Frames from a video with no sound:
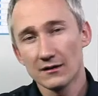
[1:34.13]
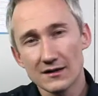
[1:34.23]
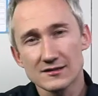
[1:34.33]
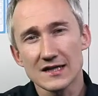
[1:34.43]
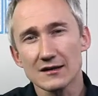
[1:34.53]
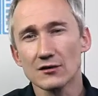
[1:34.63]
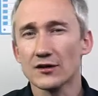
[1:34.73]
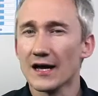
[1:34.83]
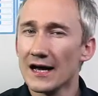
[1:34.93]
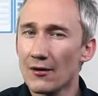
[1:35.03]
Let's take a
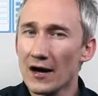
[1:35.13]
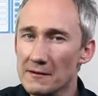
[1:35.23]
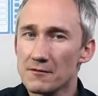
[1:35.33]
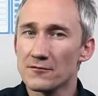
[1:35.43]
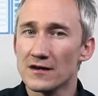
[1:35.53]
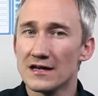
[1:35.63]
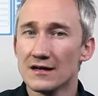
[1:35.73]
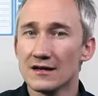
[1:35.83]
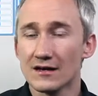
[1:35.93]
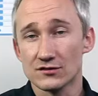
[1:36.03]
look at how Hyper-V
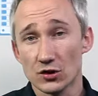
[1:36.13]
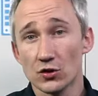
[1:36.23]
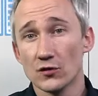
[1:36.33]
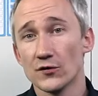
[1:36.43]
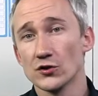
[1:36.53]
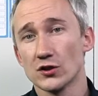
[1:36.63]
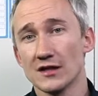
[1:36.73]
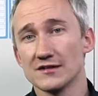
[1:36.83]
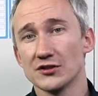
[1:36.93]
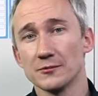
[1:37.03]
as the core
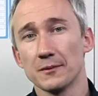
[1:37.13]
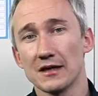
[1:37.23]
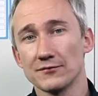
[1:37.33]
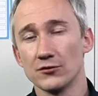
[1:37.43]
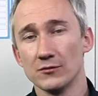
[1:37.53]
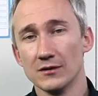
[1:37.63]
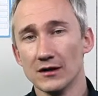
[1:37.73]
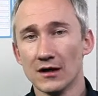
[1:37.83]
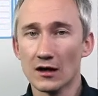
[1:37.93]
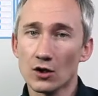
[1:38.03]
virtualization platform,
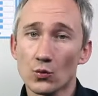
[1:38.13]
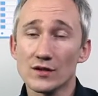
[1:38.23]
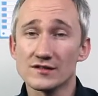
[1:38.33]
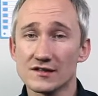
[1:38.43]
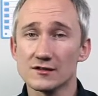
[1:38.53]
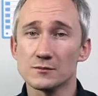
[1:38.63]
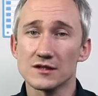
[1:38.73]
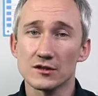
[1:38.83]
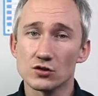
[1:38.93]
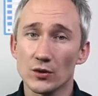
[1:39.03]
along with System
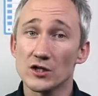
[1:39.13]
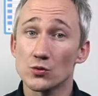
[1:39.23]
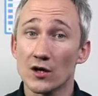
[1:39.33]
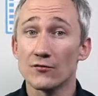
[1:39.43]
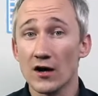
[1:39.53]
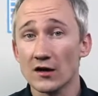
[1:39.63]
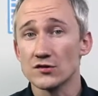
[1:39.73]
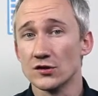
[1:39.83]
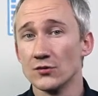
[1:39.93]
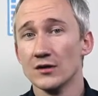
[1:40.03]
Center 2012
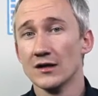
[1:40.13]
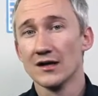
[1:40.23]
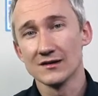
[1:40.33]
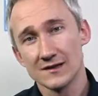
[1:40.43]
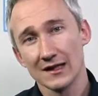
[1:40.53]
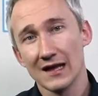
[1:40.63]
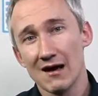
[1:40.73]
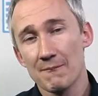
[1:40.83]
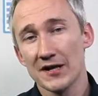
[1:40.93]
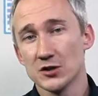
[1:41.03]
R2 as the
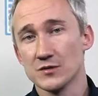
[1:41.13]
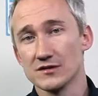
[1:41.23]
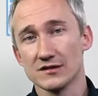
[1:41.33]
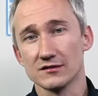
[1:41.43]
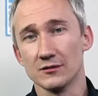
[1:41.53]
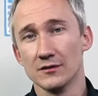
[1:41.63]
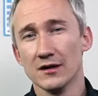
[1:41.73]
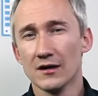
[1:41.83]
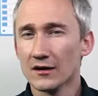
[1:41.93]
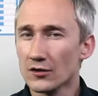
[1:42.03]
cloud management system,
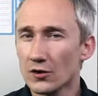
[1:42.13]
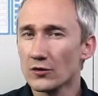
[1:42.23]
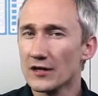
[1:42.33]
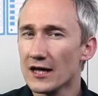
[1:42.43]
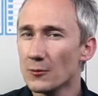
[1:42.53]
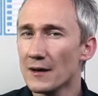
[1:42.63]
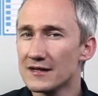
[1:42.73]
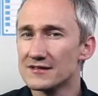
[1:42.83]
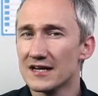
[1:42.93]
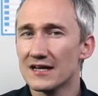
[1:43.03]
can not only help
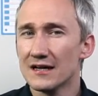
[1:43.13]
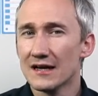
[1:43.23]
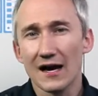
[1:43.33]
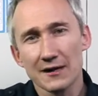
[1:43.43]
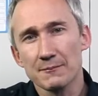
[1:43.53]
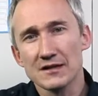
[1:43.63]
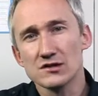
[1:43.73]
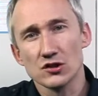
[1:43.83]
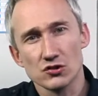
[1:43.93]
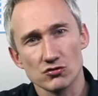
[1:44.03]
IT
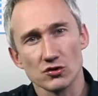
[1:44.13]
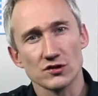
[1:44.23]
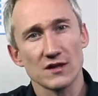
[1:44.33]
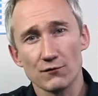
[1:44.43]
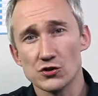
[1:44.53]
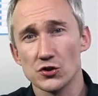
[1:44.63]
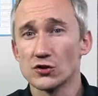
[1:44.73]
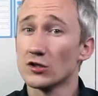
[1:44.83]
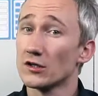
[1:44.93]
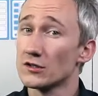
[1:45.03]
admins construct an
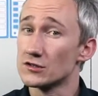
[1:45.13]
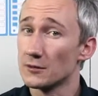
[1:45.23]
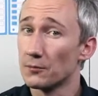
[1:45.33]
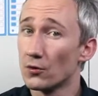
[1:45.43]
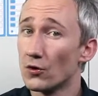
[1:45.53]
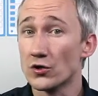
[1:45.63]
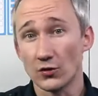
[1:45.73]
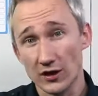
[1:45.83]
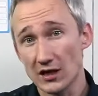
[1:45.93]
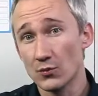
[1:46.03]
infrastructure that can support
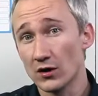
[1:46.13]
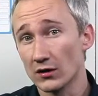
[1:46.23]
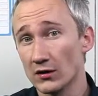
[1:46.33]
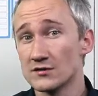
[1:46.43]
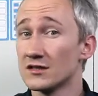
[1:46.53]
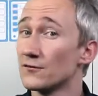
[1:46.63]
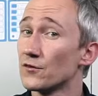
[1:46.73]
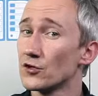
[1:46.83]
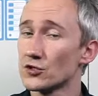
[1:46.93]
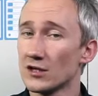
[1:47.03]
your key workloads in a
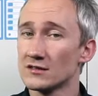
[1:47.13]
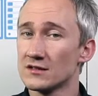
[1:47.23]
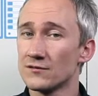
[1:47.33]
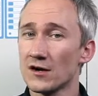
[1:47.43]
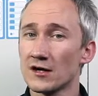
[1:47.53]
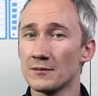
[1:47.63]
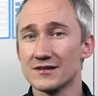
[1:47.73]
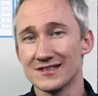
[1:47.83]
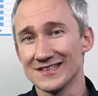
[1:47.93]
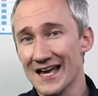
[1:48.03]
virtualized
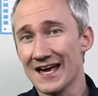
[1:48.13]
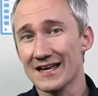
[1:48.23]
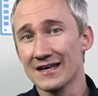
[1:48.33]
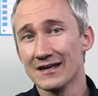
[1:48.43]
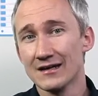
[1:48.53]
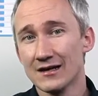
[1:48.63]
environment today,